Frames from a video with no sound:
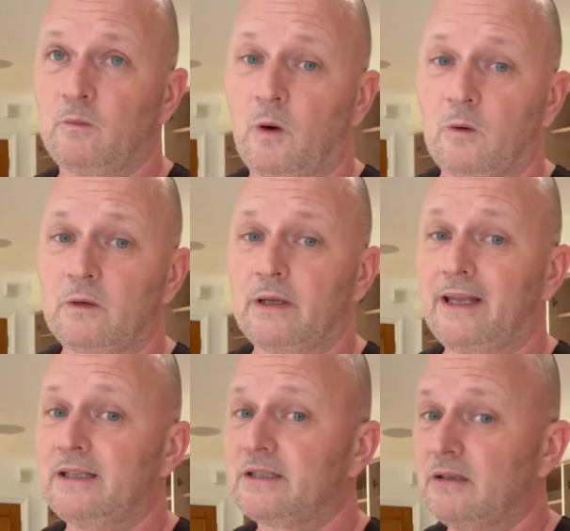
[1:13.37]
well,
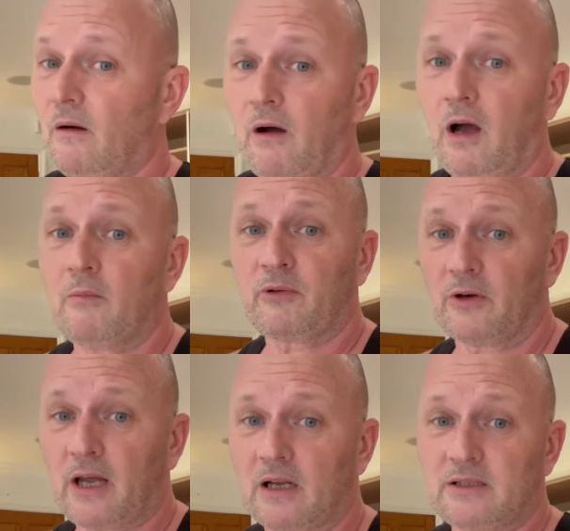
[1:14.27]
it's not our
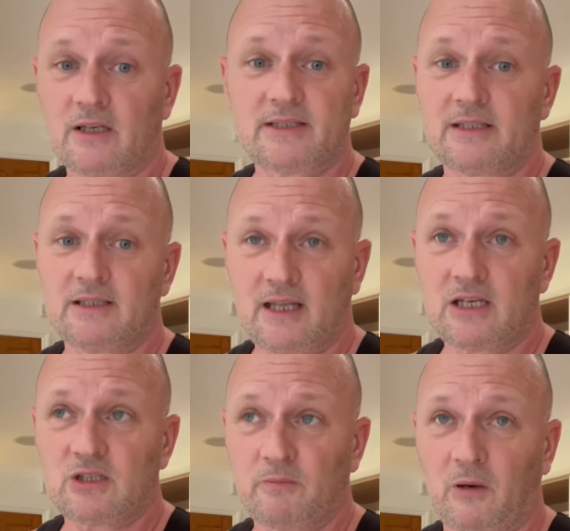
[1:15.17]
product. I said, and
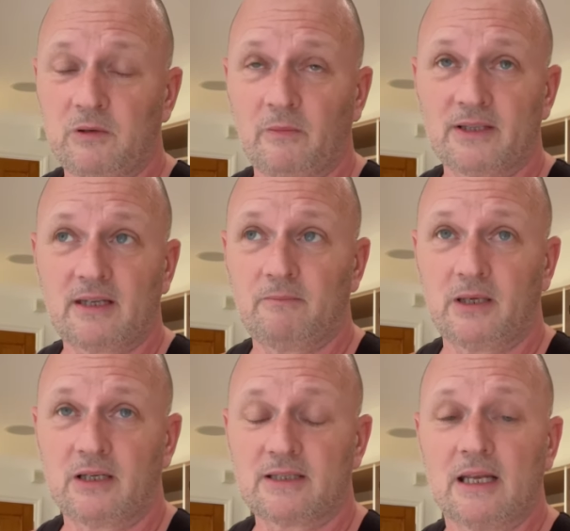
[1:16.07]
there's your problem. I said,
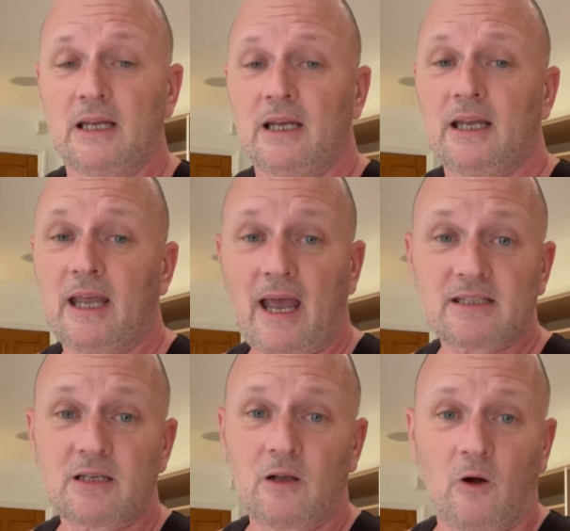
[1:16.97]
because it
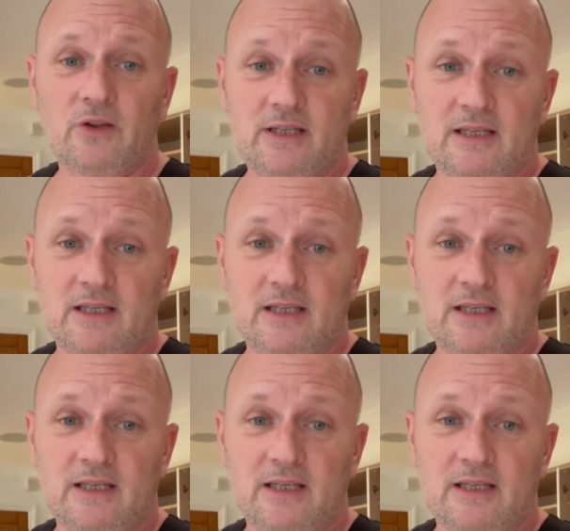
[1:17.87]
hasn't got the